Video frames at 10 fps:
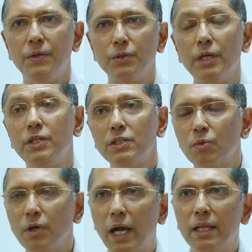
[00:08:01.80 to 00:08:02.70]

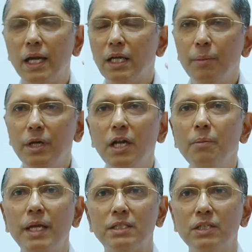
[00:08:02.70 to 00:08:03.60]
So at that time, it didn't
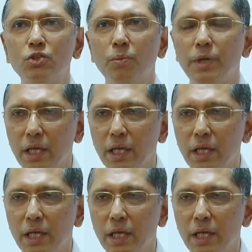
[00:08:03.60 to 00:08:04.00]
make sense to me.